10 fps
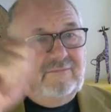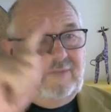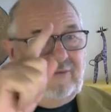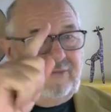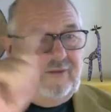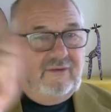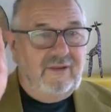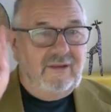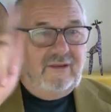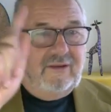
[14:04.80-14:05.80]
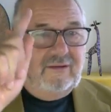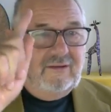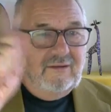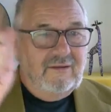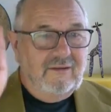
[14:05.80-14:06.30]
thing there
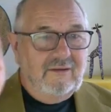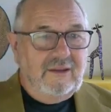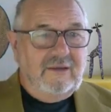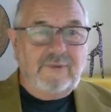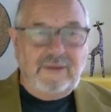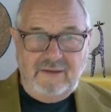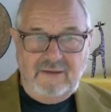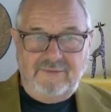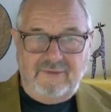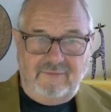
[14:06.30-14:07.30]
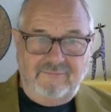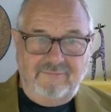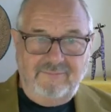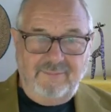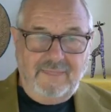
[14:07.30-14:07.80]
can be anything.
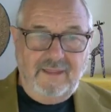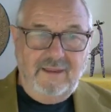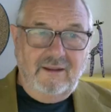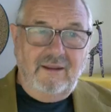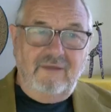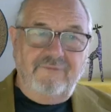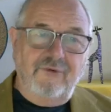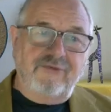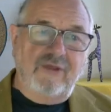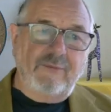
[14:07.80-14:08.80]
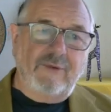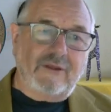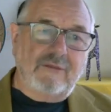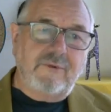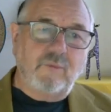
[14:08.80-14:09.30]
And for example, it
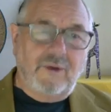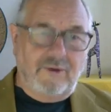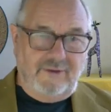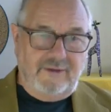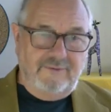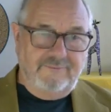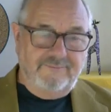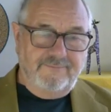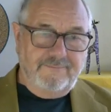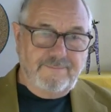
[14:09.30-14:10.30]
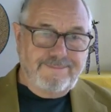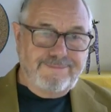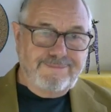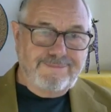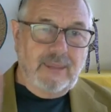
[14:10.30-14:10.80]
can be worry.
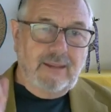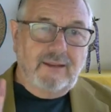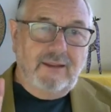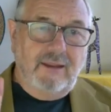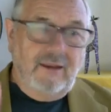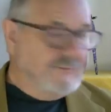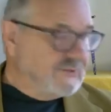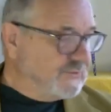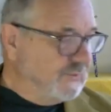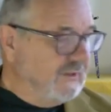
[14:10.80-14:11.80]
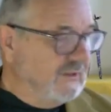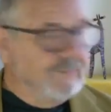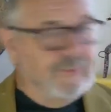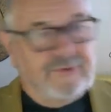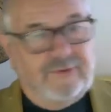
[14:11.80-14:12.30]
And I'm just reading a
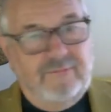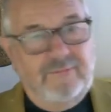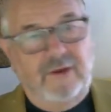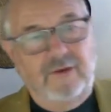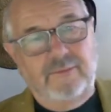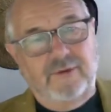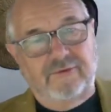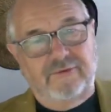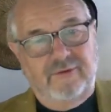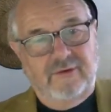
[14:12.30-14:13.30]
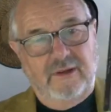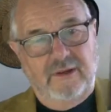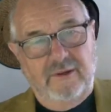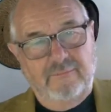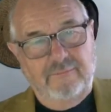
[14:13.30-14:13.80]
book at the moment,
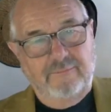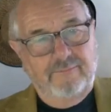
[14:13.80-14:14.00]
and